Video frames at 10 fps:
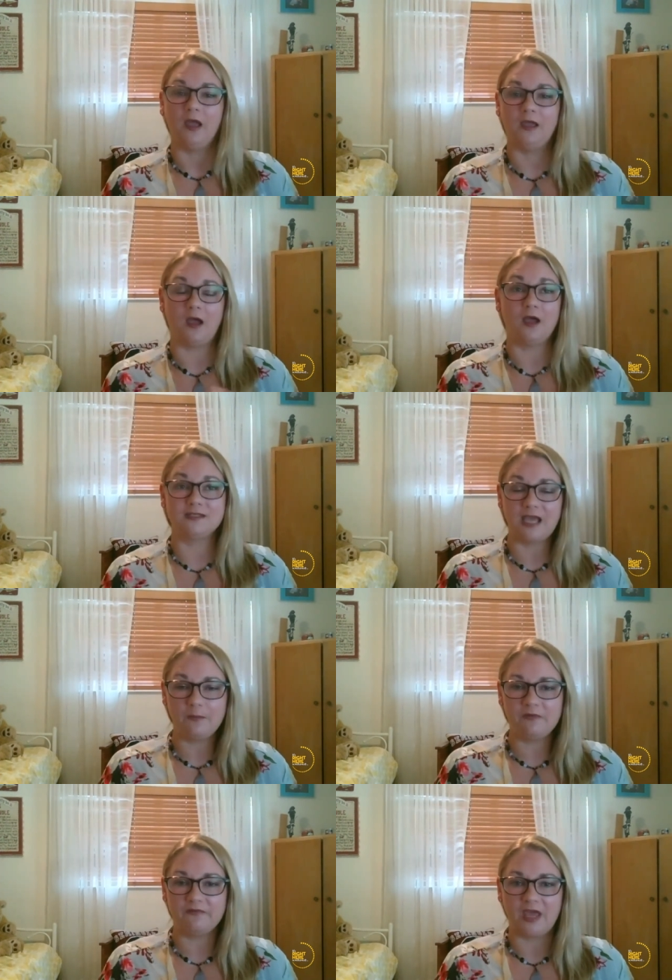On top
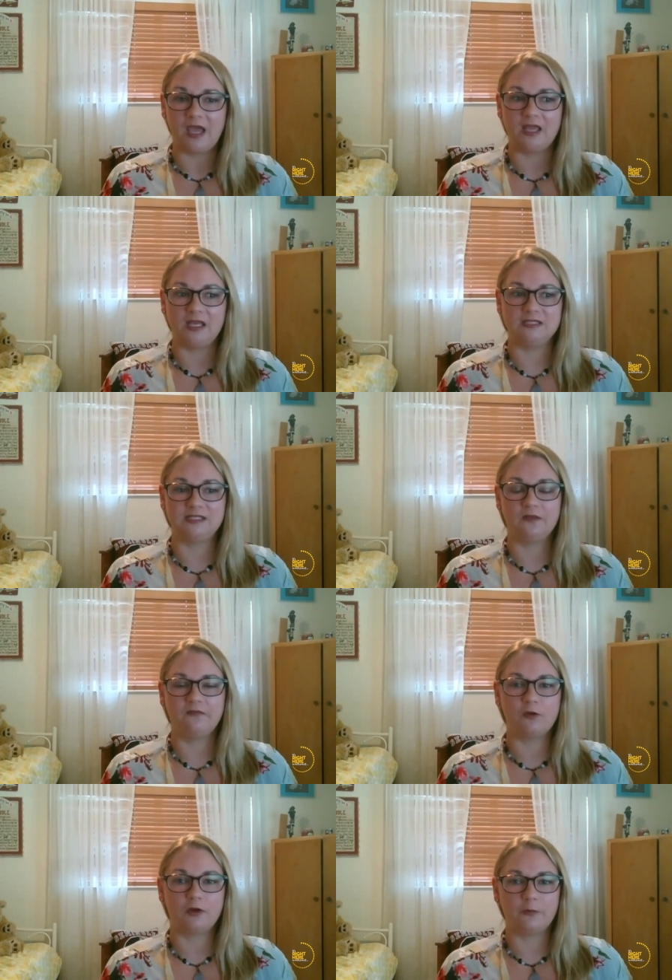of that, in South
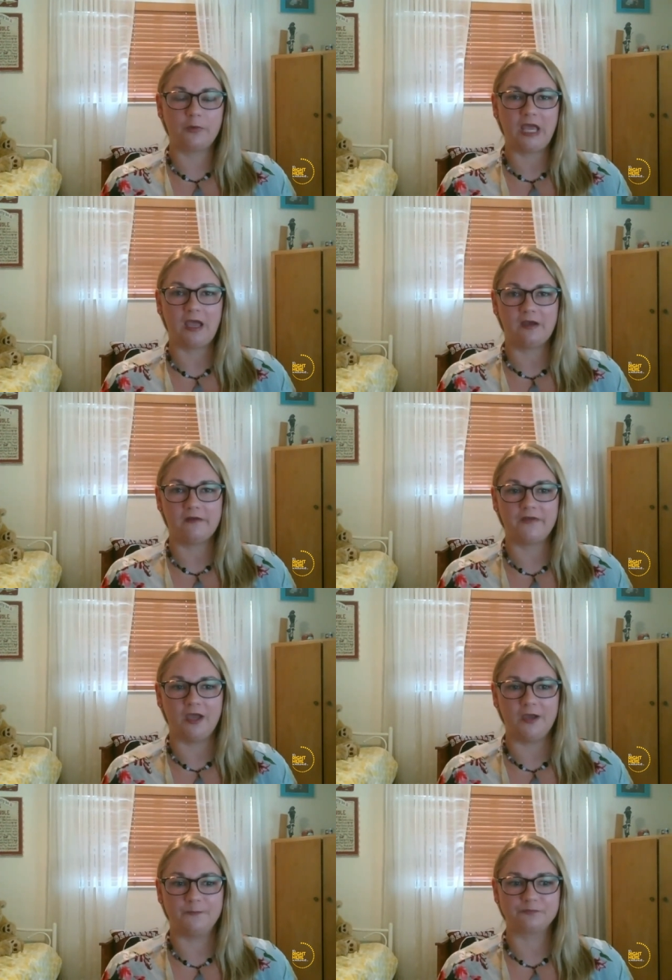Florida, we have
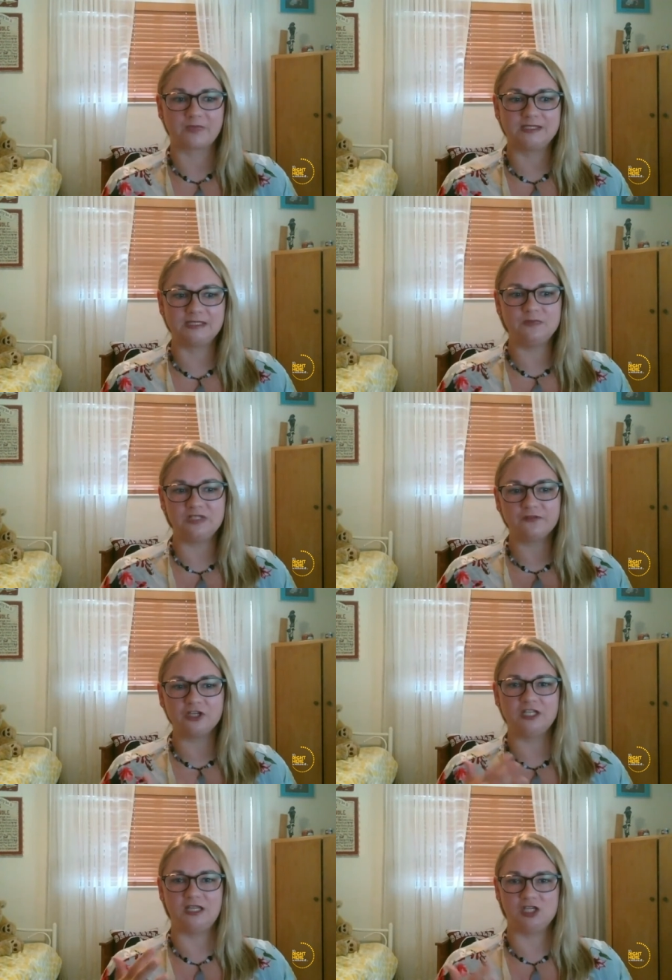some
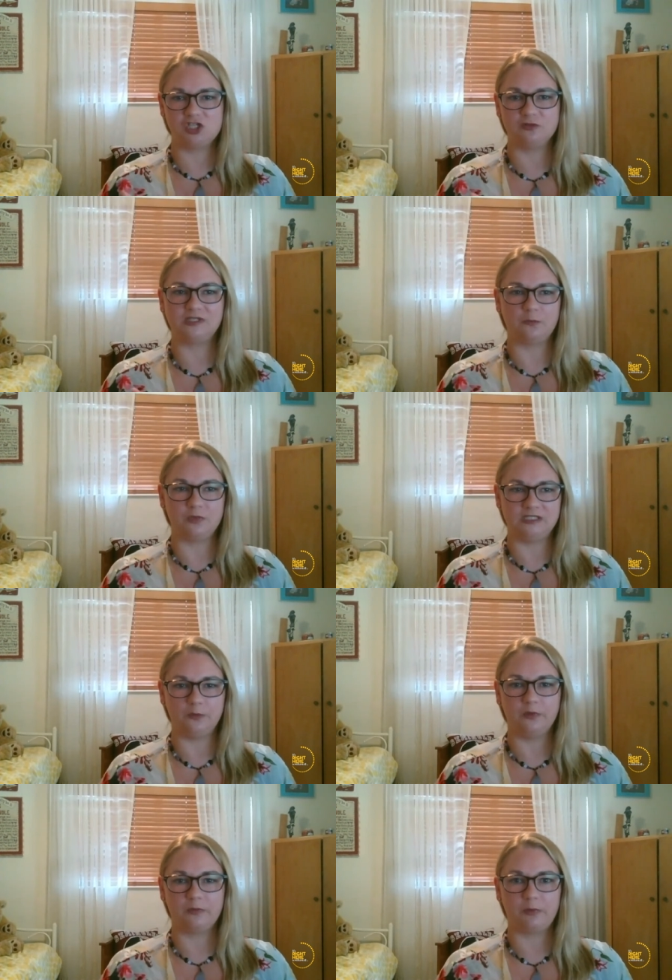different issues that we deal
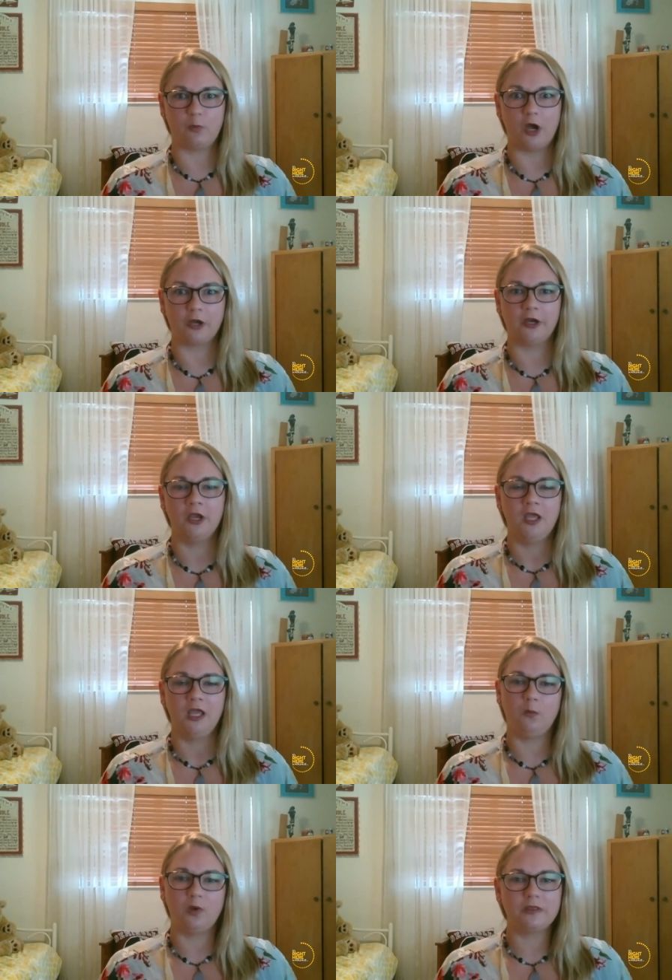with water.
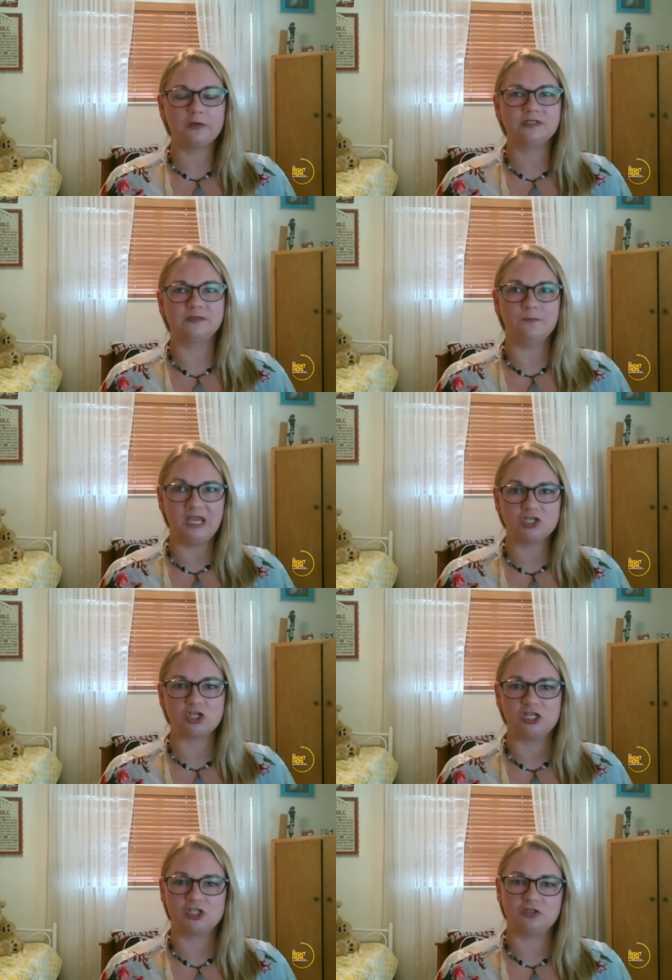And one of those major
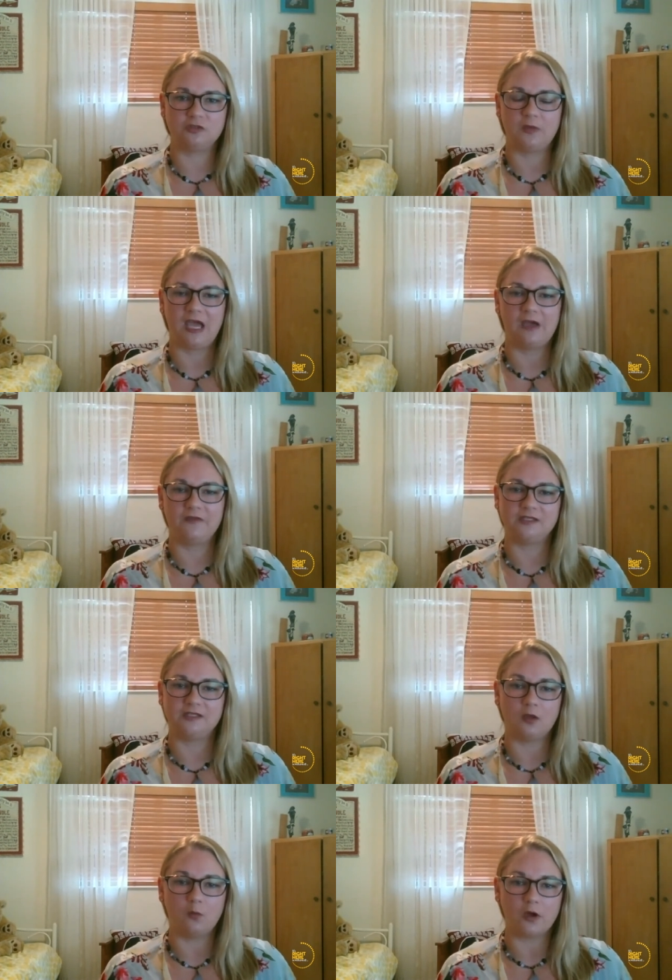issues we have is
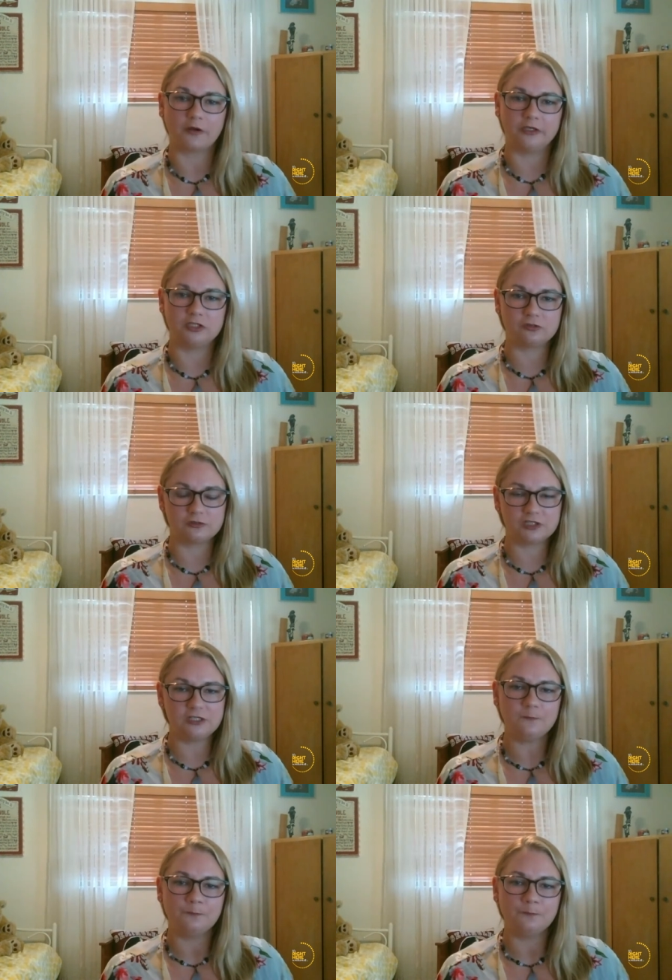saltwater intrusion.